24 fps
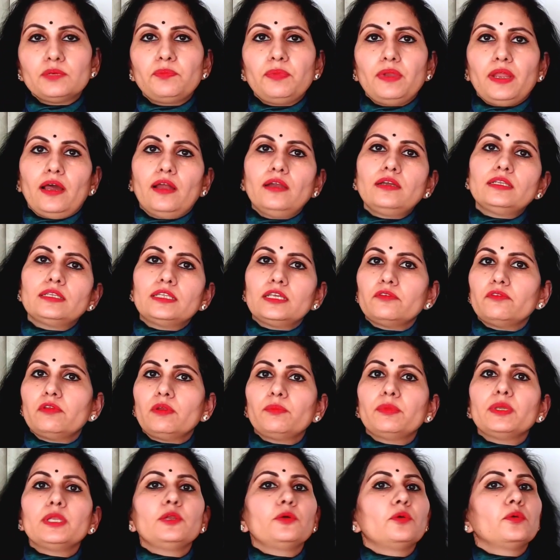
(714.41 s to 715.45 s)
plant, they will
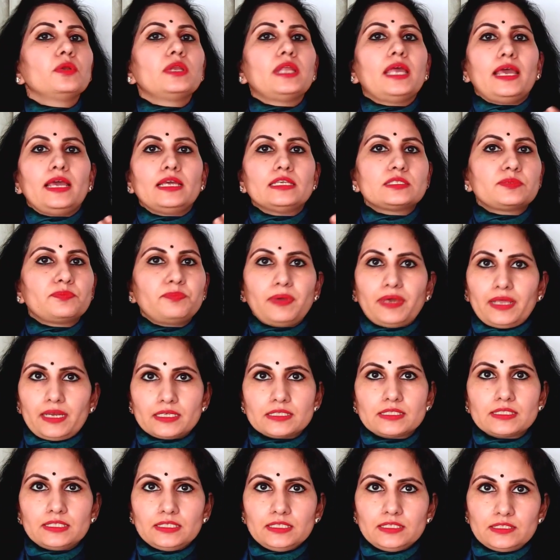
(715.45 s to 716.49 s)
be known as
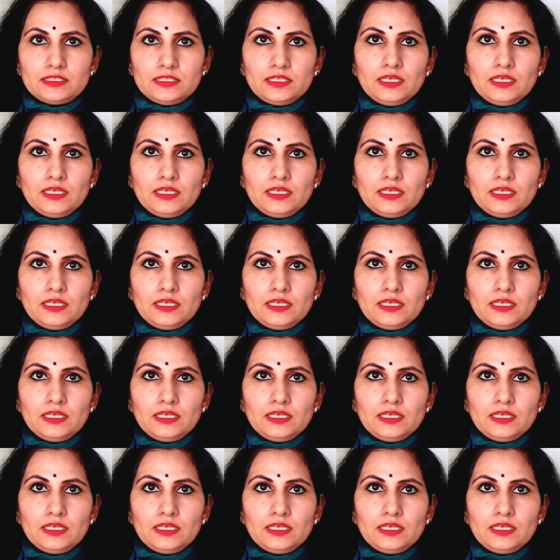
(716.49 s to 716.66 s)
parasite.